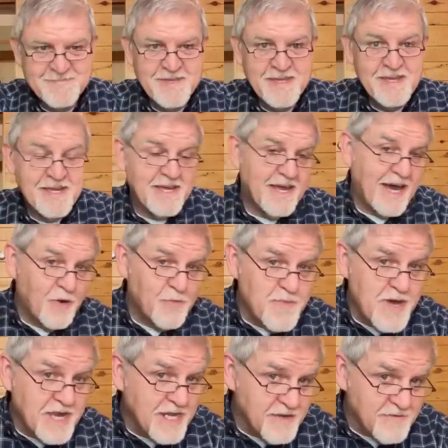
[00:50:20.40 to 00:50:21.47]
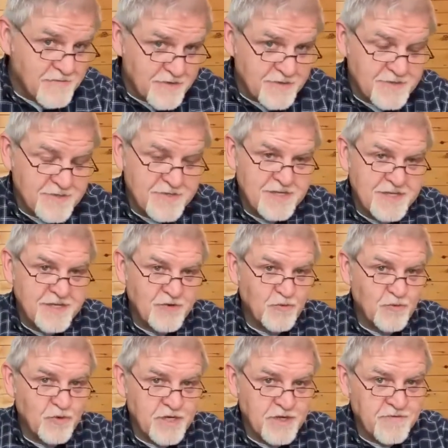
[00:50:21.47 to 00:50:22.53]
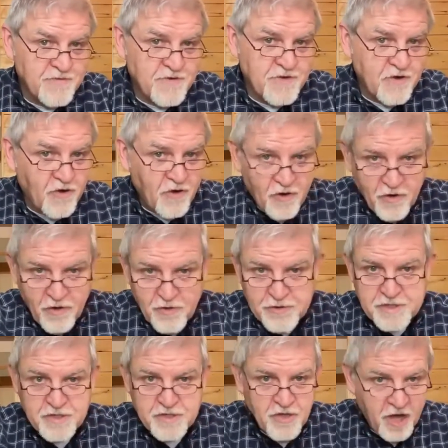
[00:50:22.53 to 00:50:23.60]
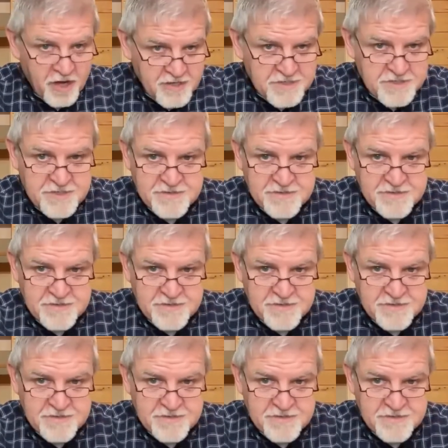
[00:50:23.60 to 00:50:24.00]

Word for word: How many of us would have called Lot